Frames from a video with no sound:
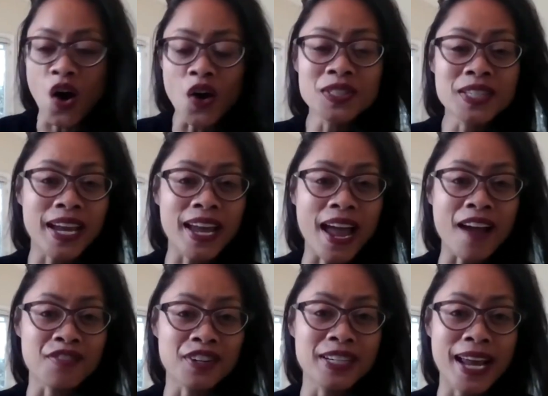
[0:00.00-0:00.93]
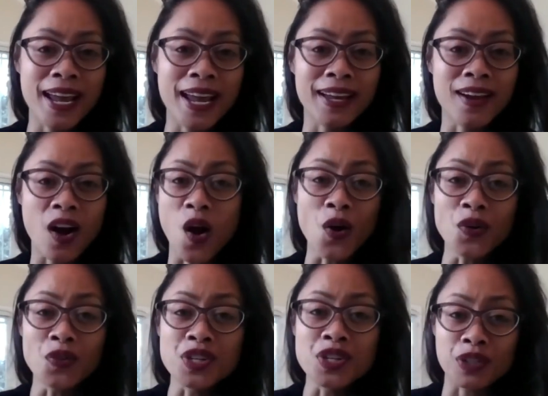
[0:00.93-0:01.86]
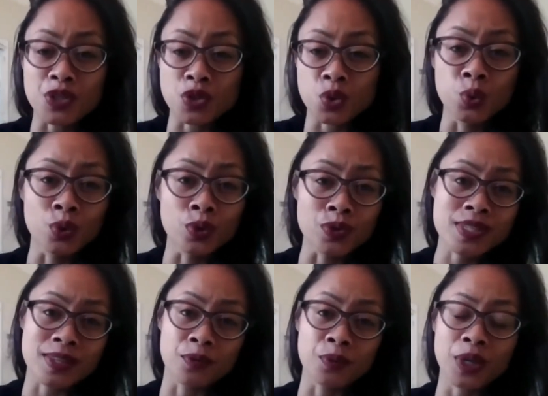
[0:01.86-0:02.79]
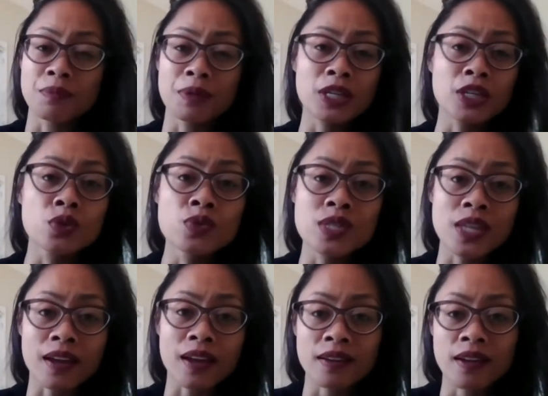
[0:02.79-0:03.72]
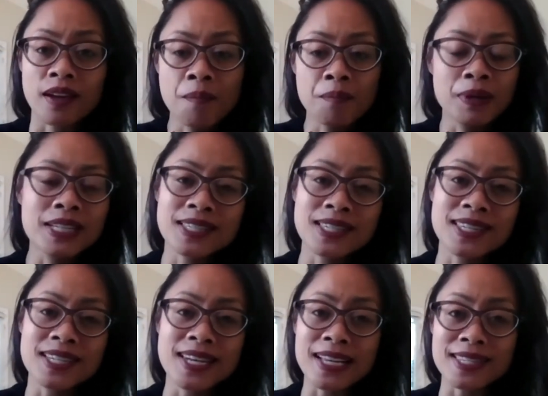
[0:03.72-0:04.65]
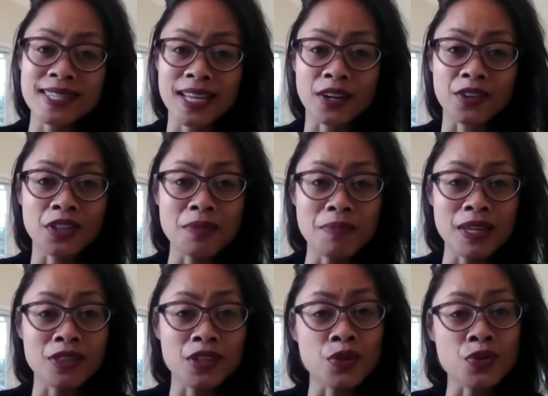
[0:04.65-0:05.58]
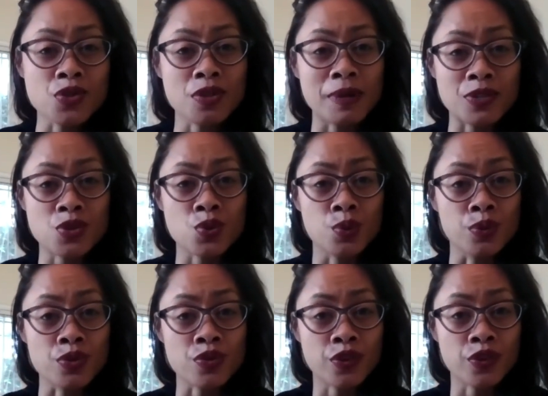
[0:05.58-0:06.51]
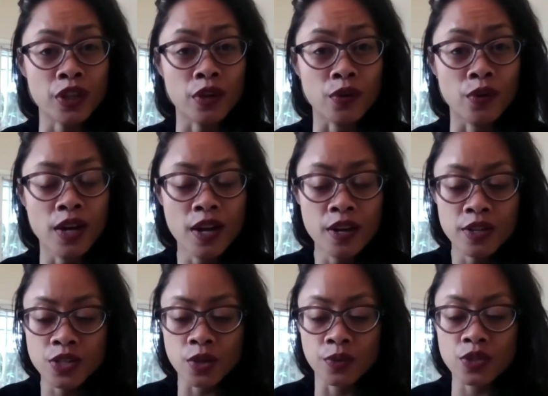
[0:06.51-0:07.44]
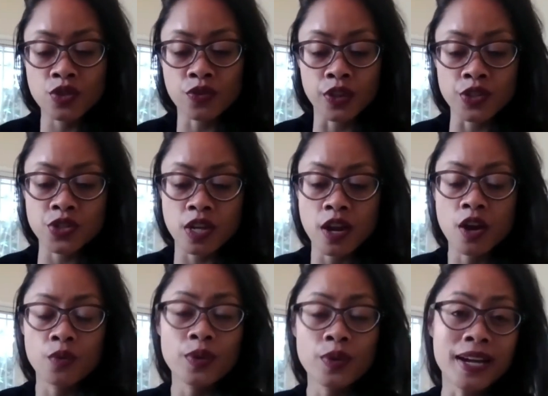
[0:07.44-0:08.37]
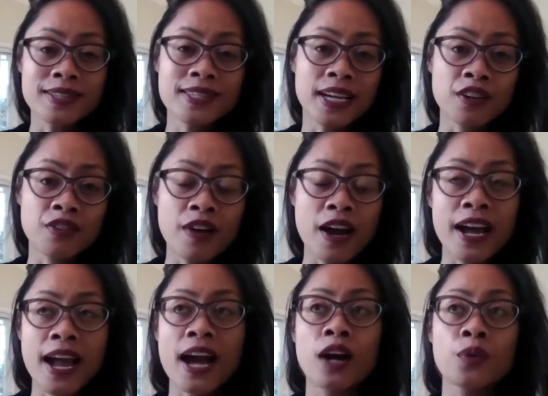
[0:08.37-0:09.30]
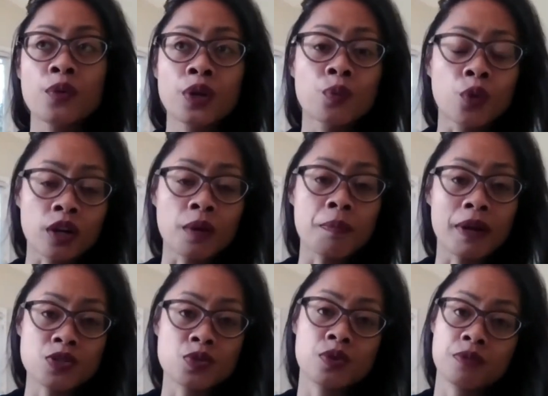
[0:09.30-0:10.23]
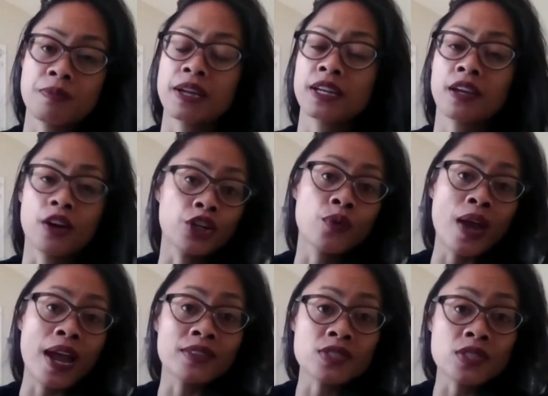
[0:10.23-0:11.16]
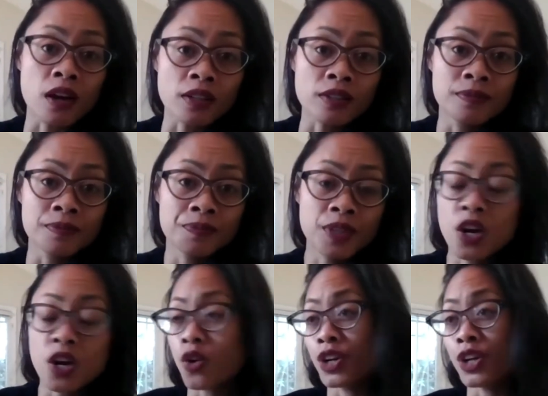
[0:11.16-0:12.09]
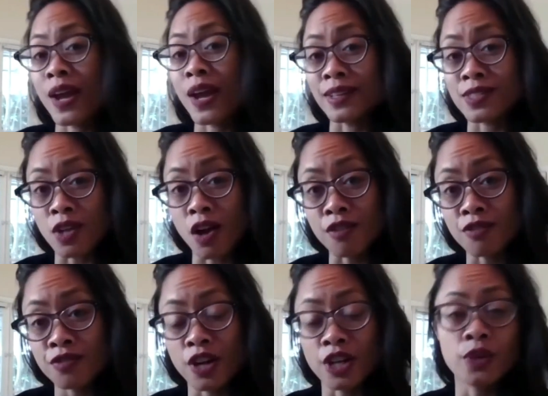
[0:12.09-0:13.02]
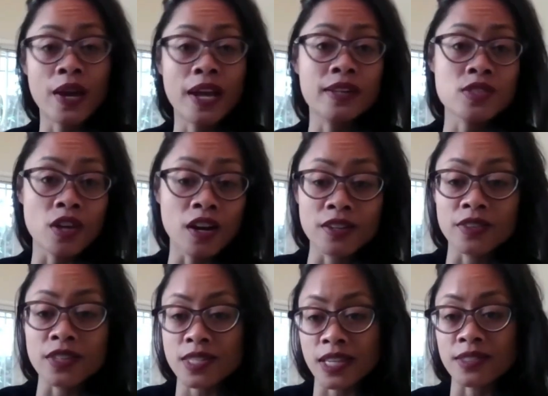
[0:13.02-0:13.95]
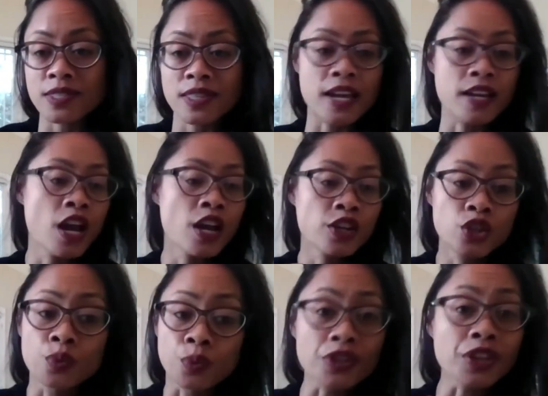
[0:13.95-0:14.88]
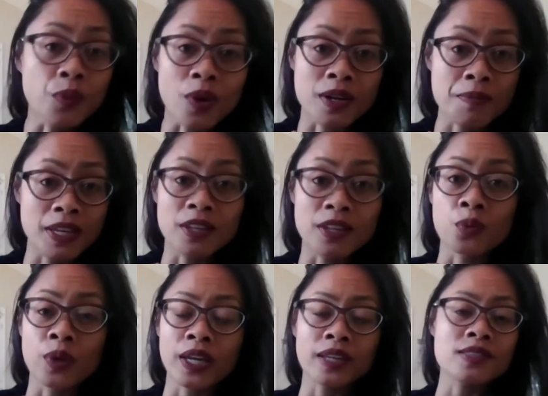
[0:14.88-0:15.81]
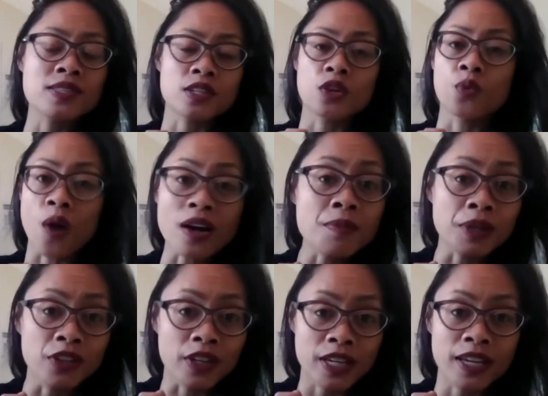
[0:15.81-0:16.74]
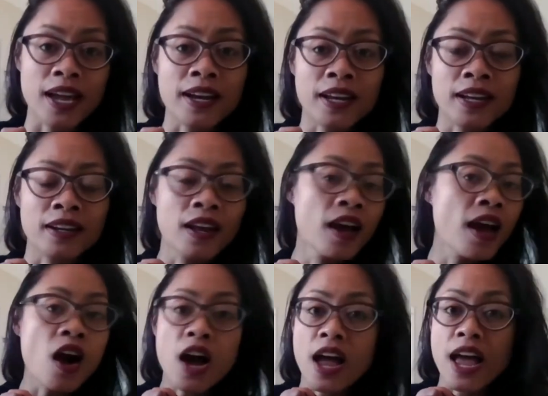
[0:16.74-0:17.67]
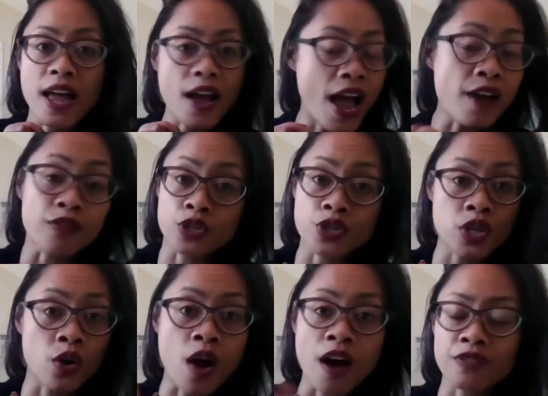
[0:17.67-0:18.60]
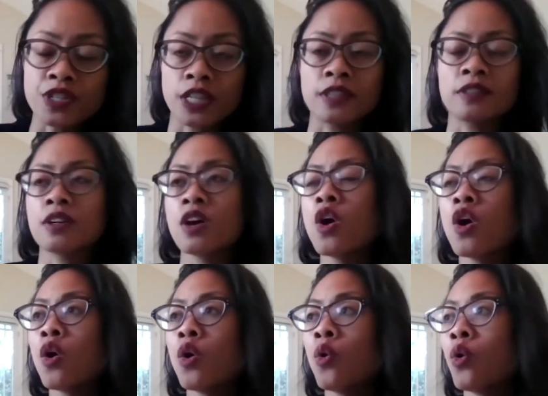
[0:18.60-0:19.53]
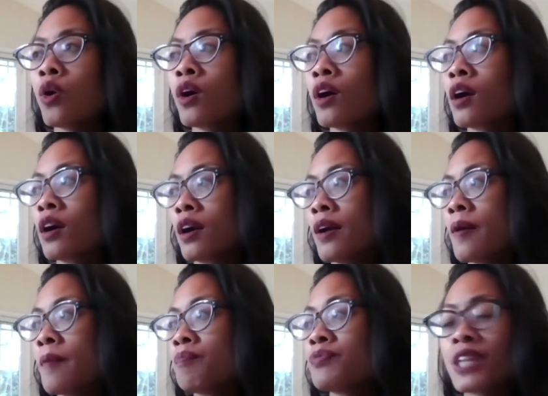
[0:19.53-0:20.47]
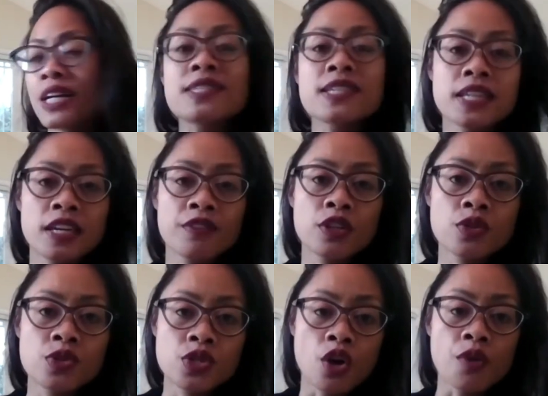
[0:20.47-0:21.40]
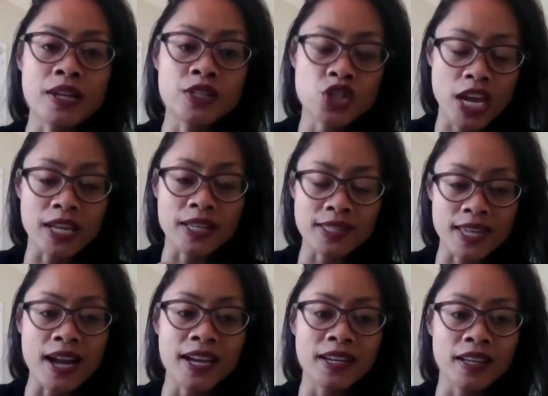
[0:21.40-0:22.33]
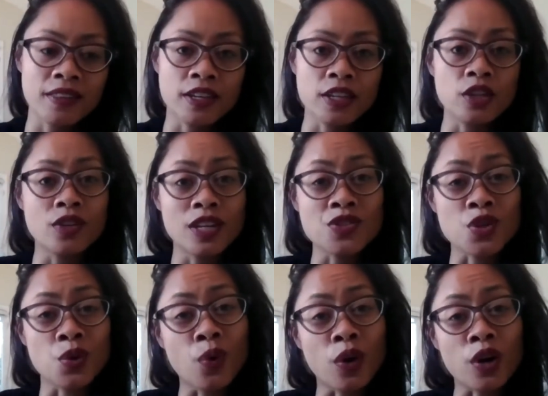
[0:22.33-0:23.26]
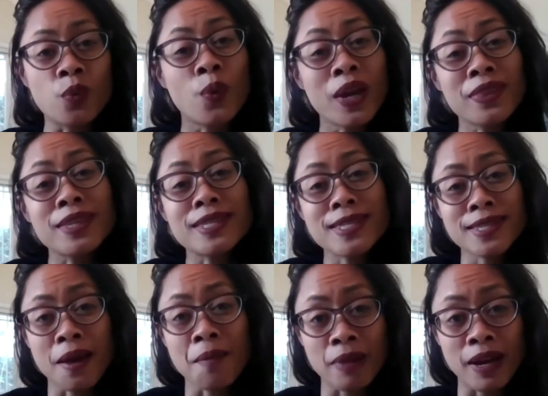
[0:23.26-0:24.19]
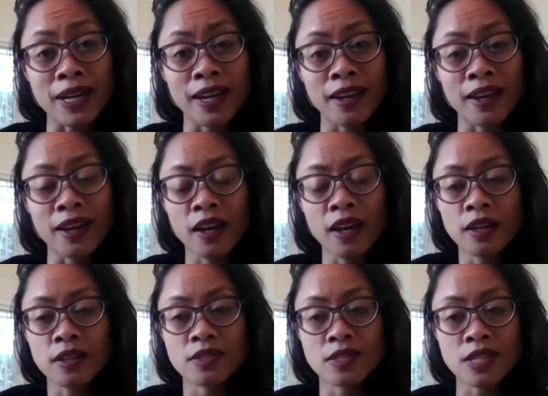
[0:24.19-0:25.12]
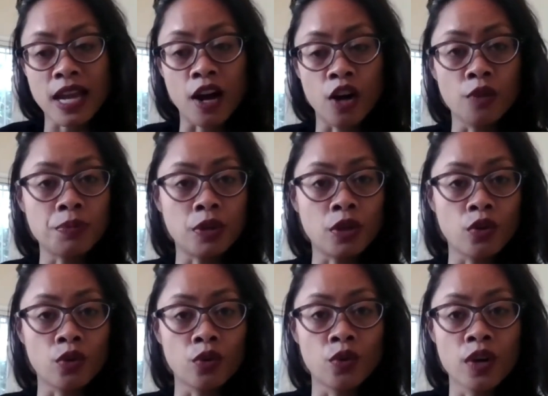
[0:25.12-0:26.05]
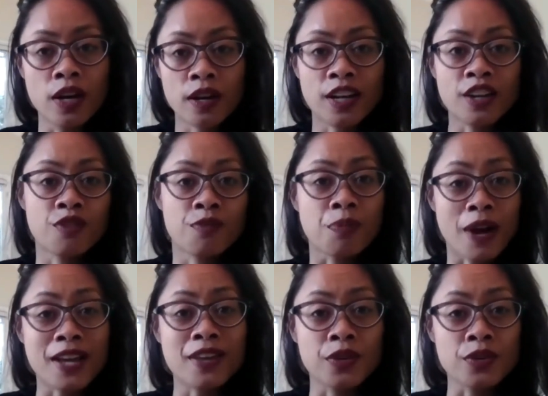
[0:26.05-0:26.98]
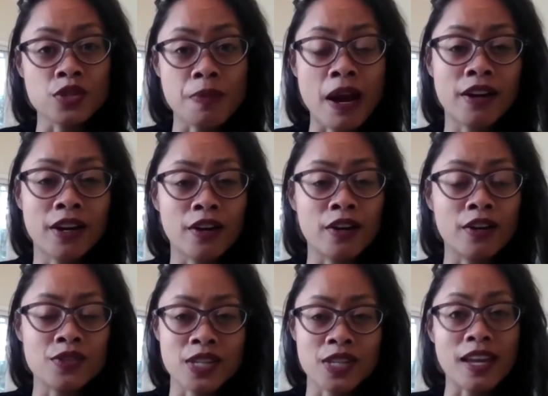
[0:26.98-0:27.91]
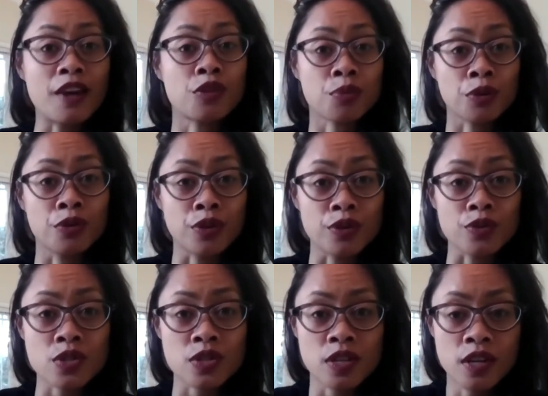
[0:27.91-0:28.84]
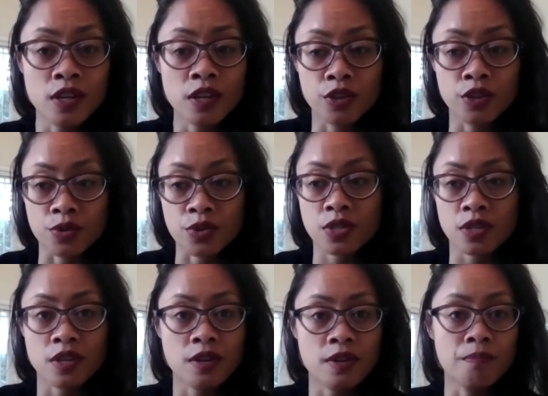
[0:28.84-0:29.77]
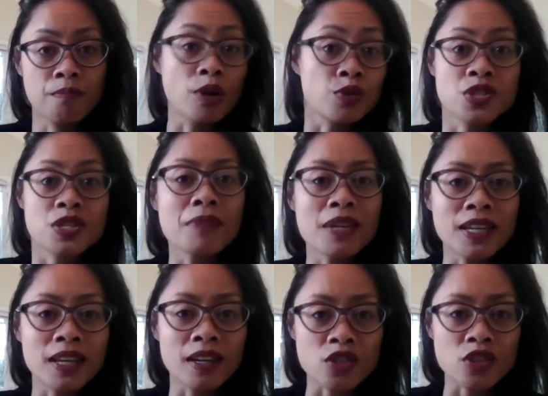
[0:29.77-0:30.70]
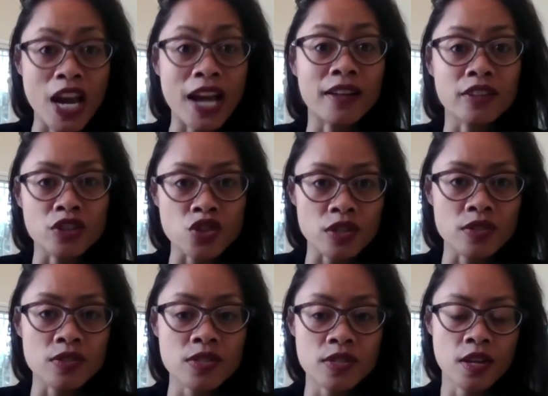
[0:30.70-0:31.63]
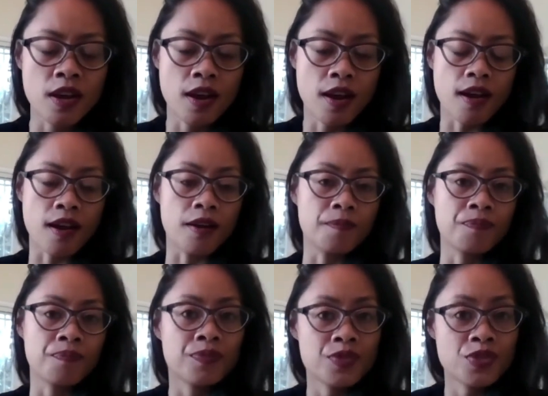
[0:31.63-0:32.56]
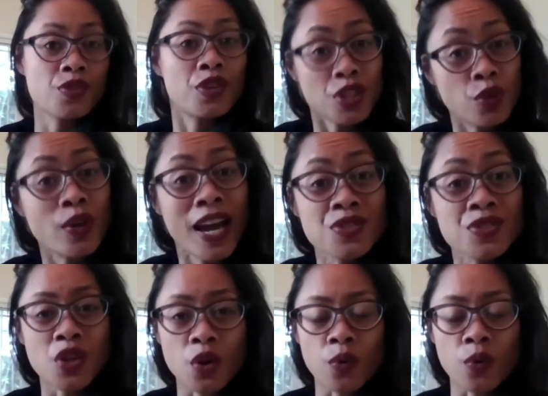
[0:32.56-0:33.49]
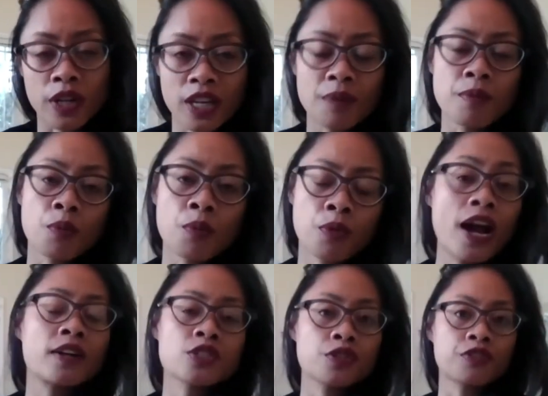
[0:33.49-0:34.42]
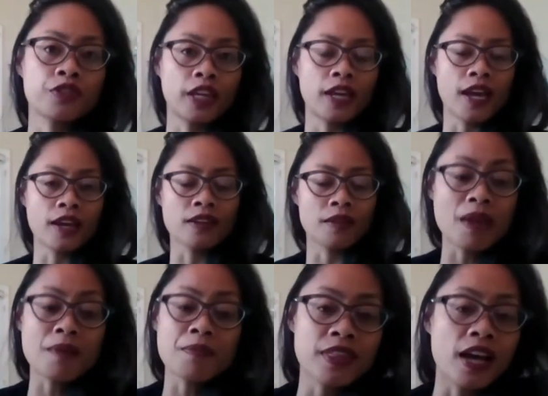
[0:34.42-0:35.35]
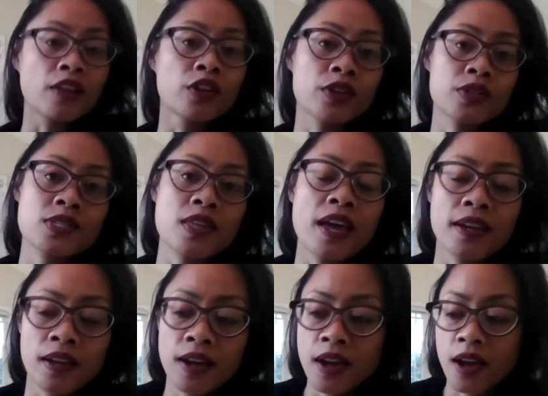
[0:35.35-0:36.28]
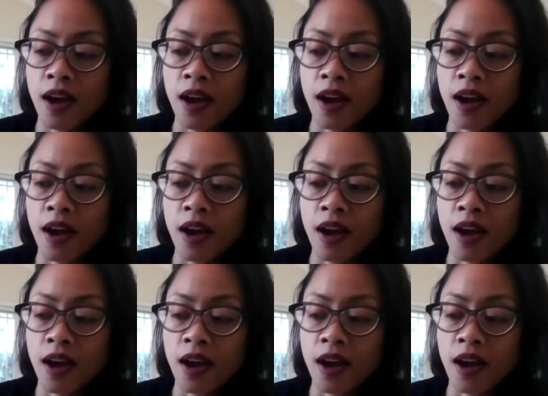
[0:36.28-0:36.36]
all day, every day, all the different tools that we could be using, but it doesn't necessarily mean that those are the best tools for you. So it's first we identify how we work best with money. Are you hands-on? Or are you hands-off? Are you hands-on in the sense that you really want to be in the weeds and you want to be looking at it ever so often? Or does it give you so much anxiety that you need to work with somebody to help you kind of break those barriers and get through those most immediate challenges, so that you can start working more proactively? And maybe that looks like